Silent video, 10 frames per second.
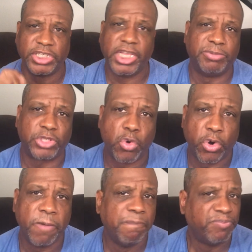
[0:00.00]
keep
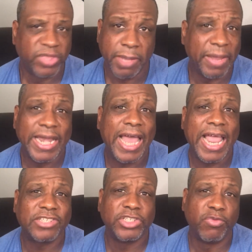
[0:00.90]
score. They may not
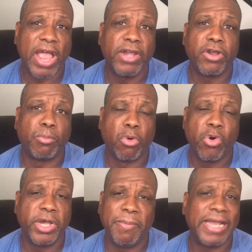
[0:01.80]
actually write it on a
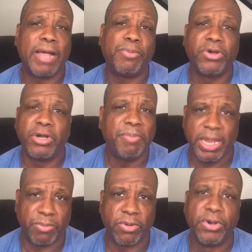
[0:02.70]
board, they might not put it on a
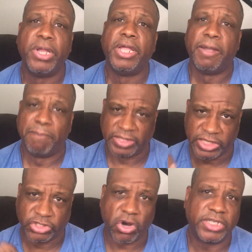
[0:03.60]
paper, but they
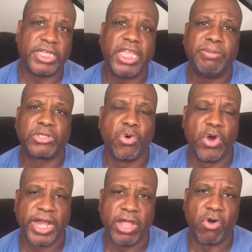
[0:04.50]
start to keep score
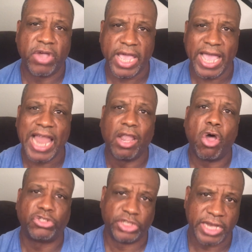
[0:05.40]
and they go, okay, I
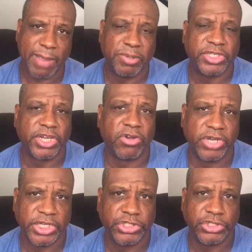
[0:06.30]
lost in that particular
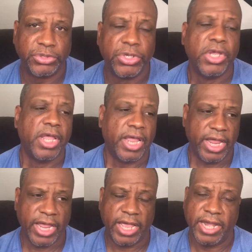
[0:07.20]
issue.
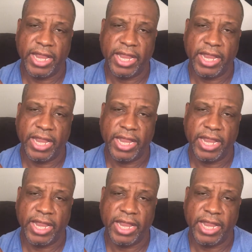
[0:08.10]
And